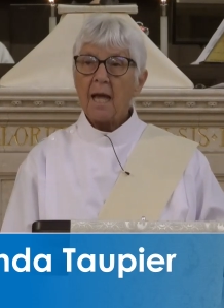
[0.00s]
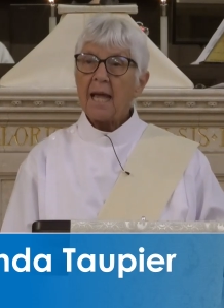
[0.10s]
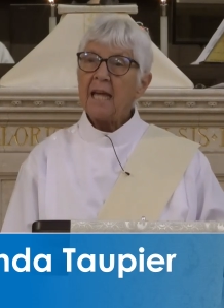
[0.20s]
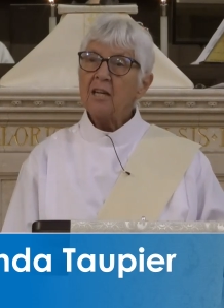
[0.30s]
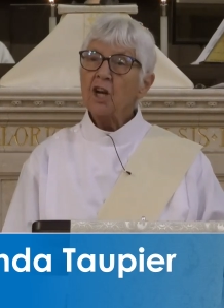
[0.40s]

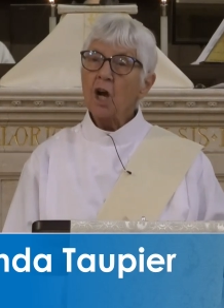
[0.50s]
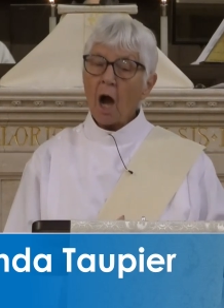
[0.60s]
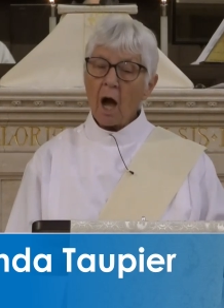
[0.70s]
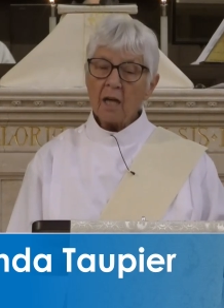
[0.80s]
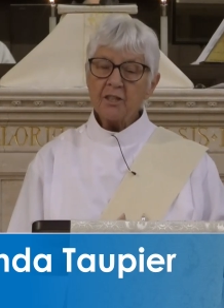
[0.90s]
In
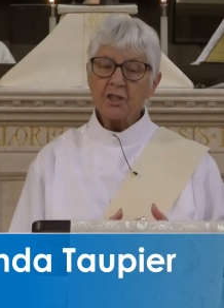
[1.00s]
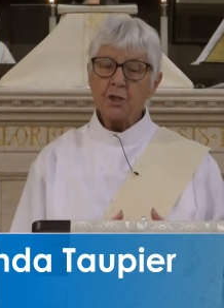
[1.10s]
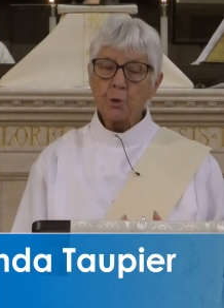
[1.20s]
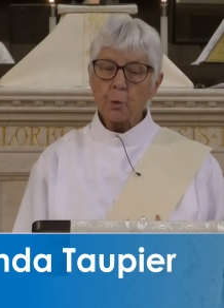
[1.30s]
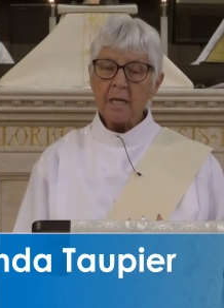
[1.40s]
God's
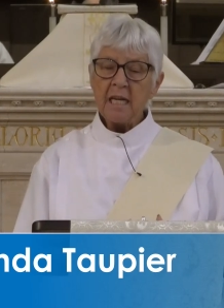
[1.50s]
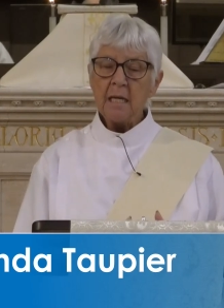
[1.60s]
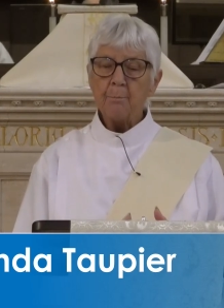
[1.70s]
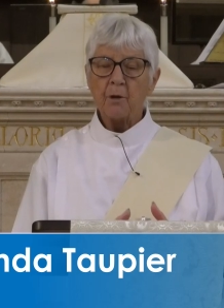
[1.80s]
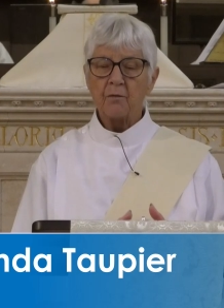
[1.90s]

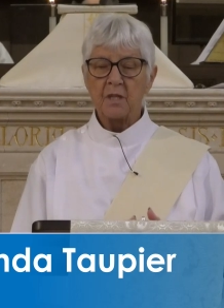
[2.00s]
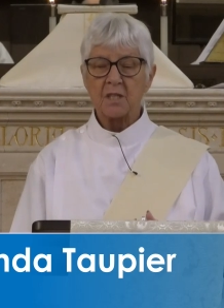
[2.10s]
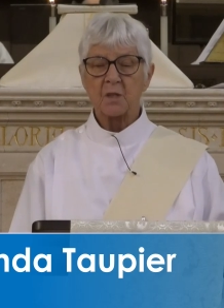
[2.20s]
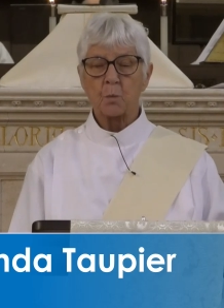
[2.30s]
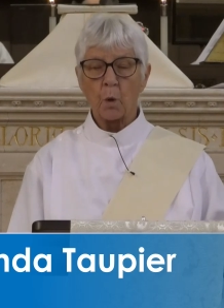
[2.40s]
dream of
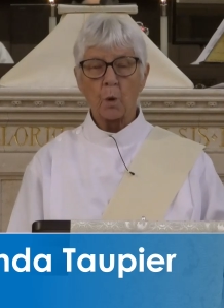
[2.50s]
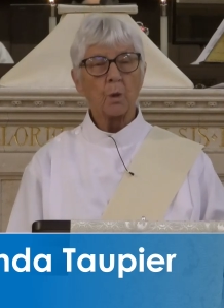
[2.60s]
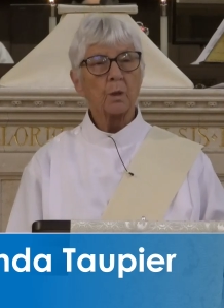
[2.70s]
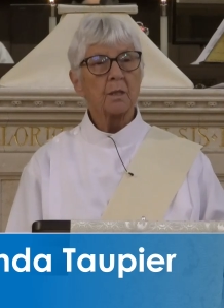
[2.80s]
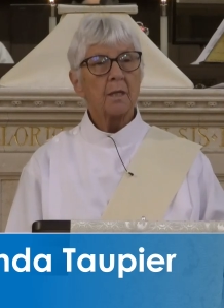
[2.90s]
this
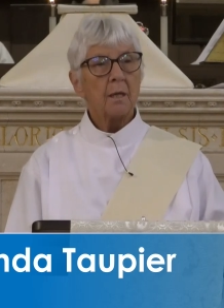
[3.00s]
world,